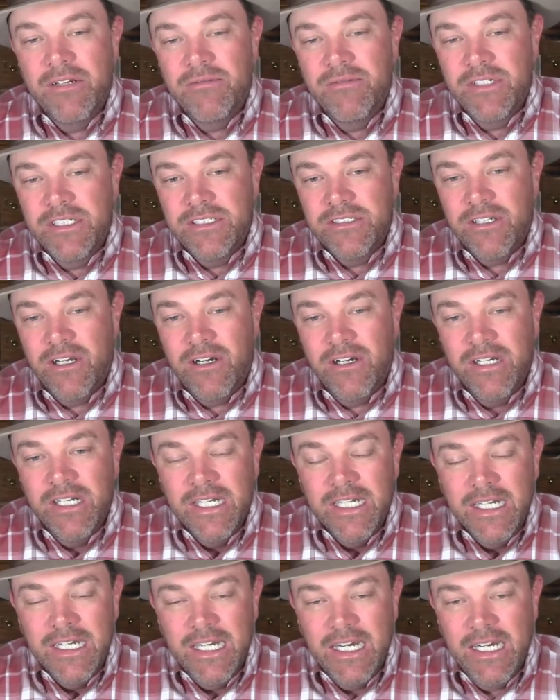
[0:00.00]
and we saw
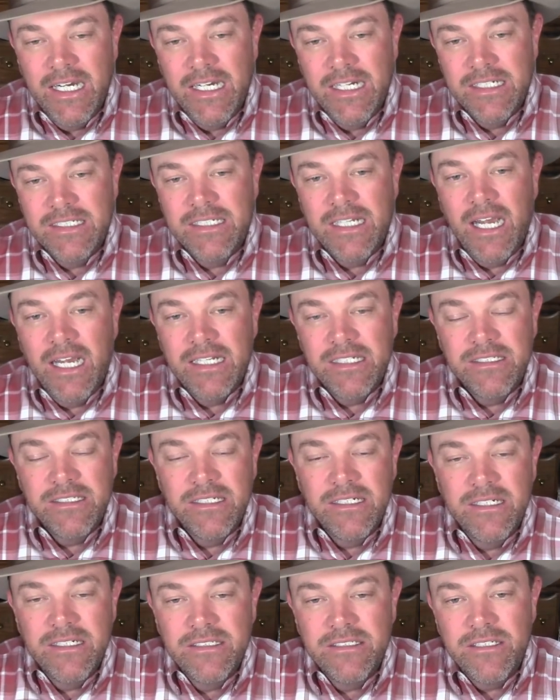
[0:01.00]

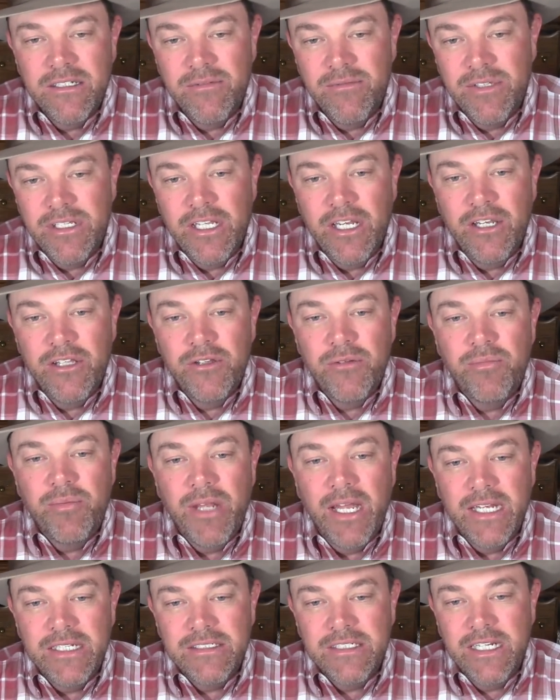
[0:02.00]
Tyson and some of the other
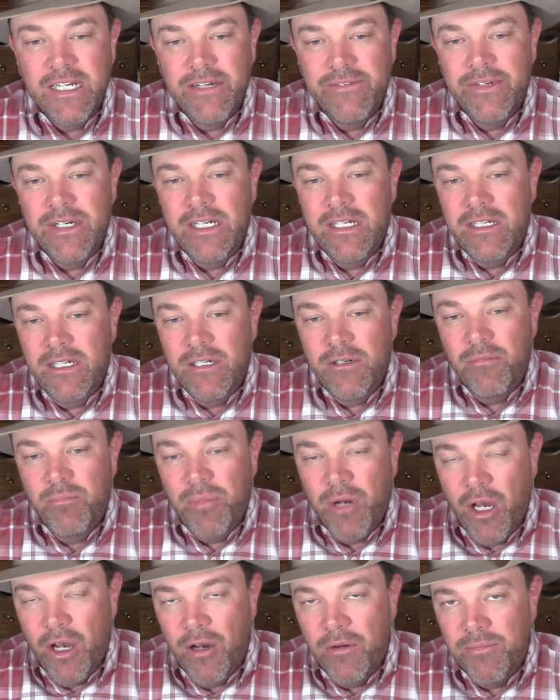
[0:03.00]
plants giving a little
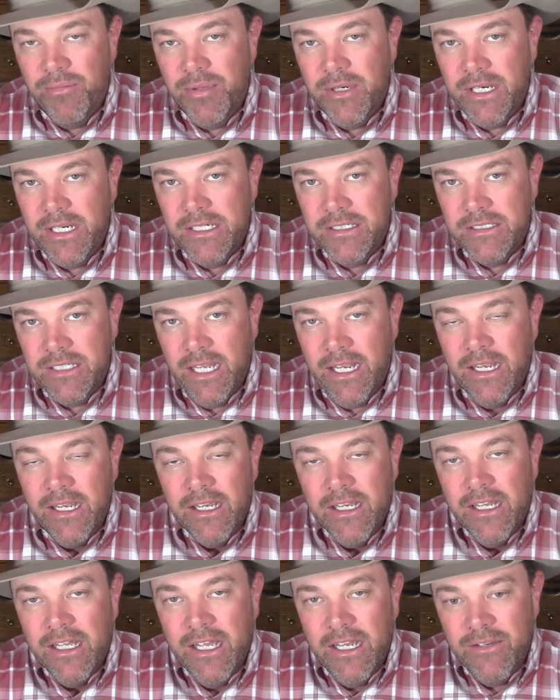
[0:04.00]
bump because
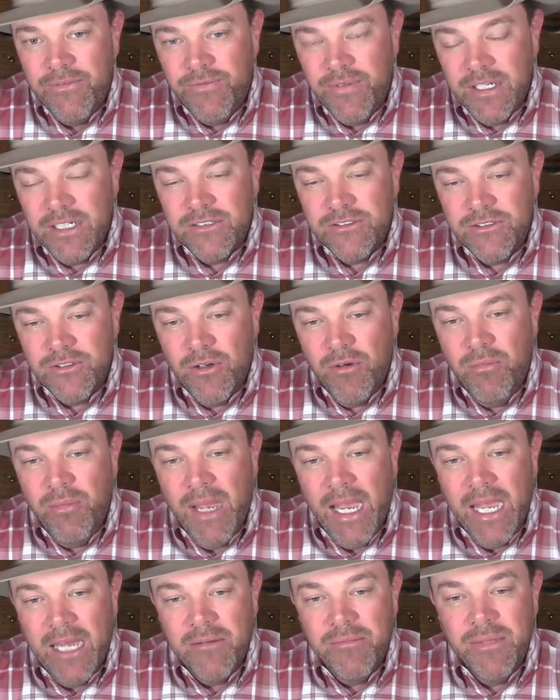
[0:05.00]
they felt so
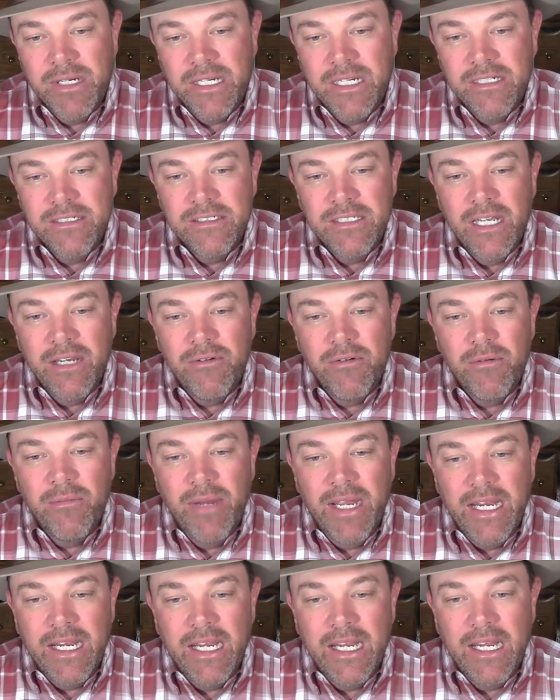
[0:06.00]
bad because they were
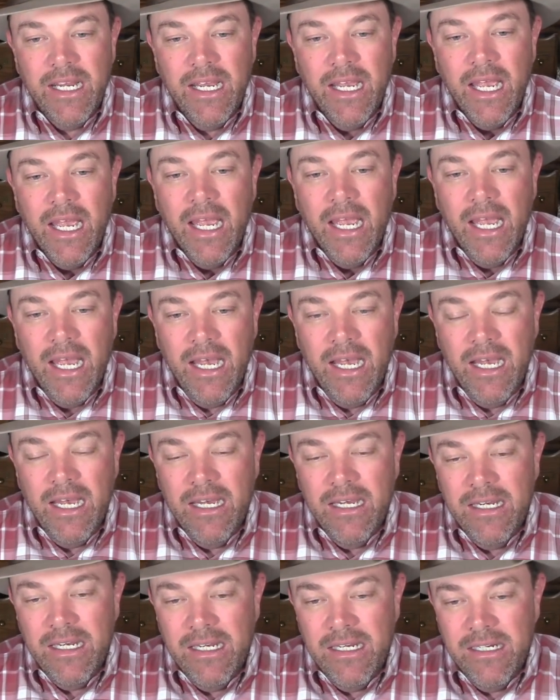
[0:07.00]
making
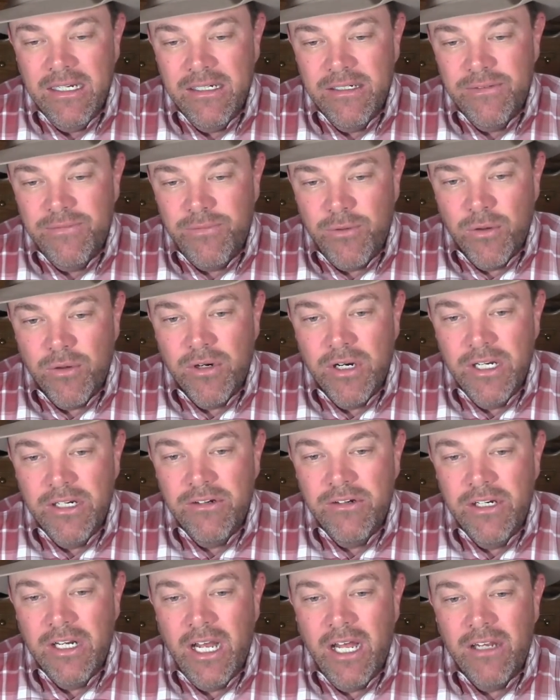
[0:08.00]

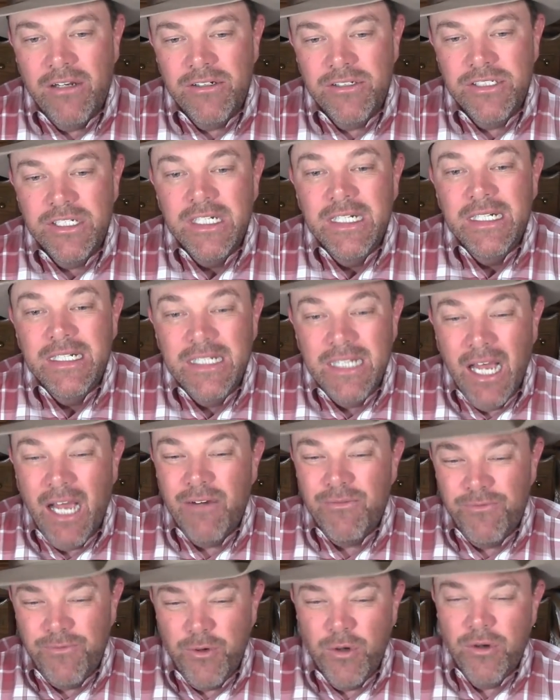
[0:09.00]
$400,
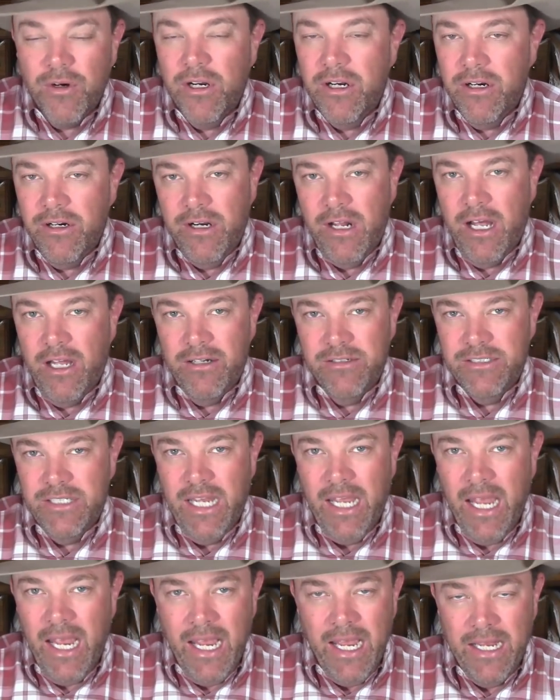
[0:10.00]
not $400 a
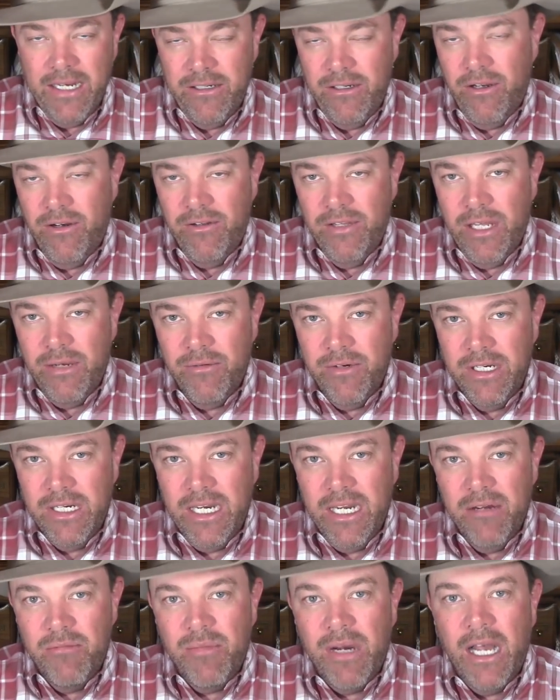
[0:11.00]
head. No, they wouldn't
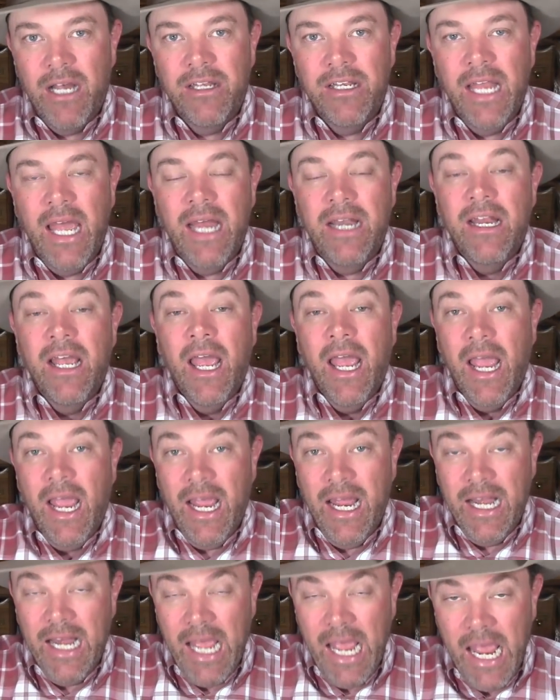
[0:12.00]
get by on that.
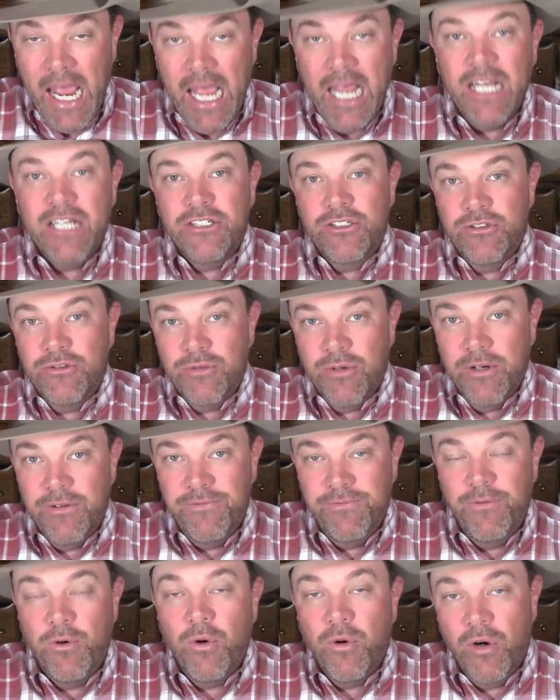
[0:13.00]
An extra
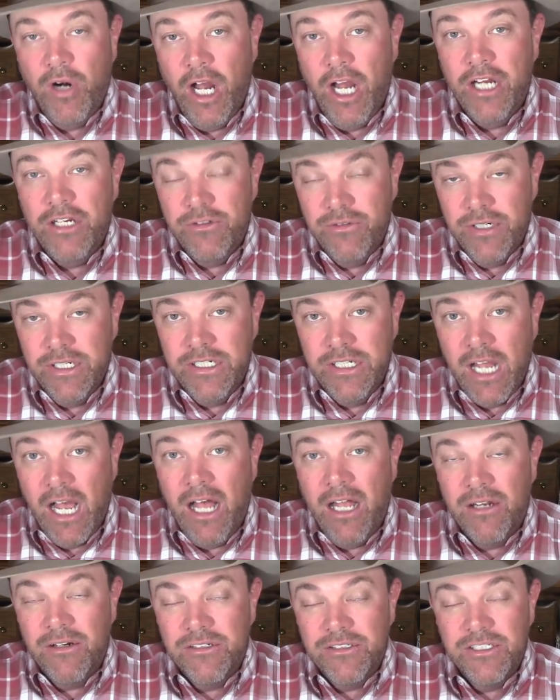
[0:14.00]

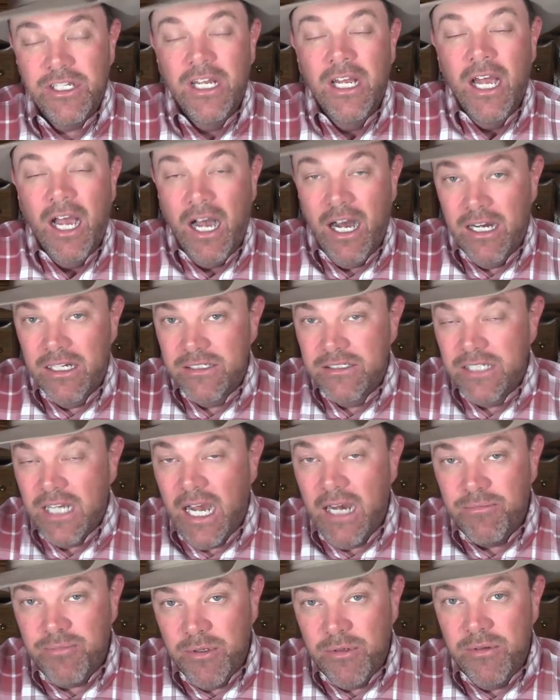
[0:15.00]
$400 on
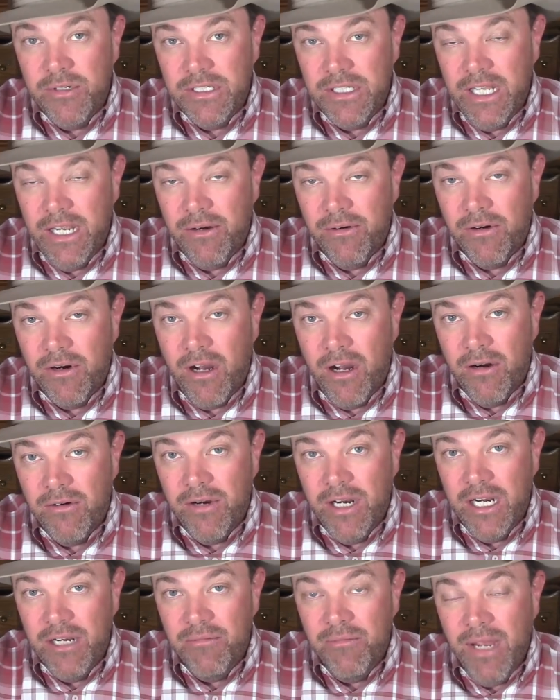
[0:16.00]
top of what they were
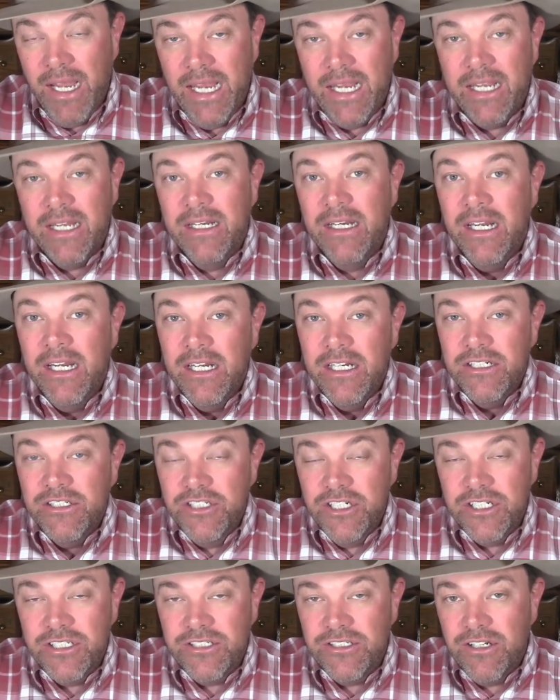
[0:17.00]
already making
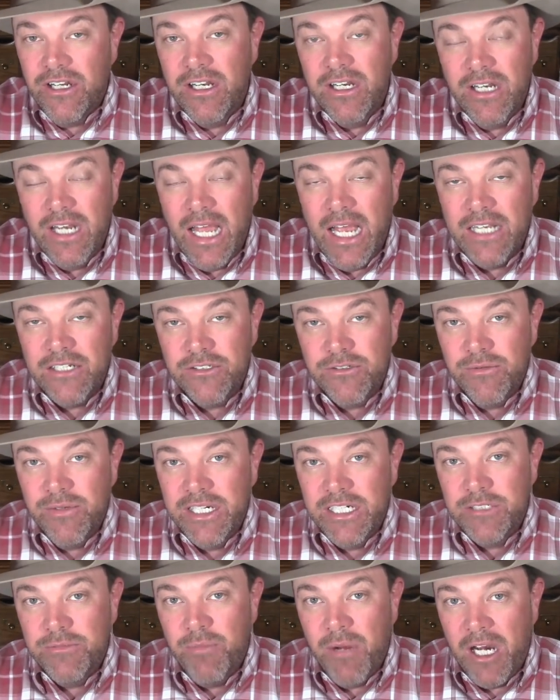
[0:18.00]
just on last
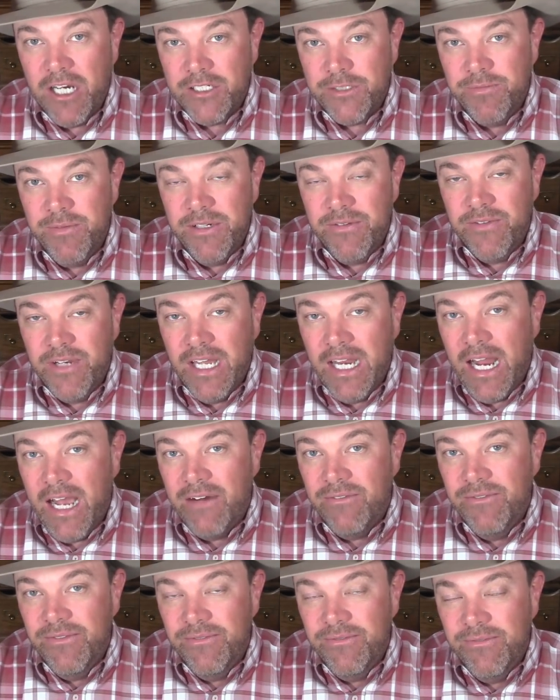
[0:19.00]
week's box beef
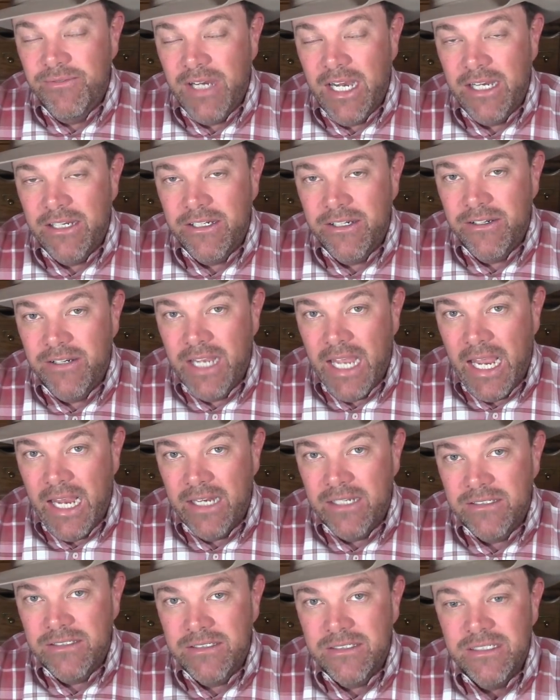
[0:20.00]
cutout value
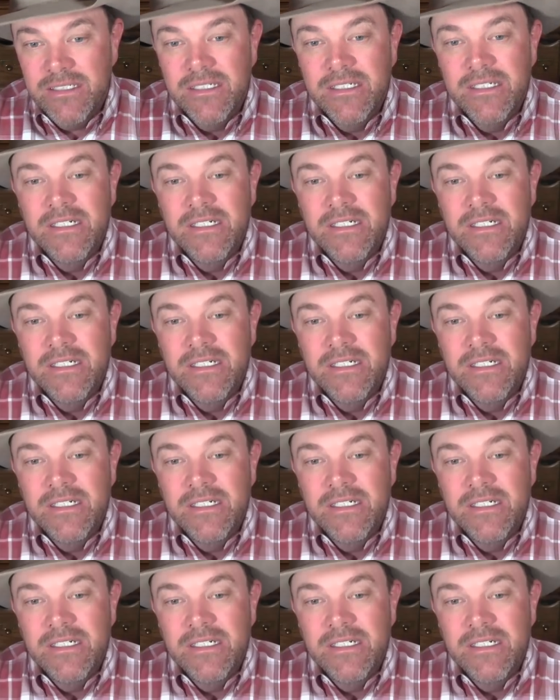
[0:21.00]
gains.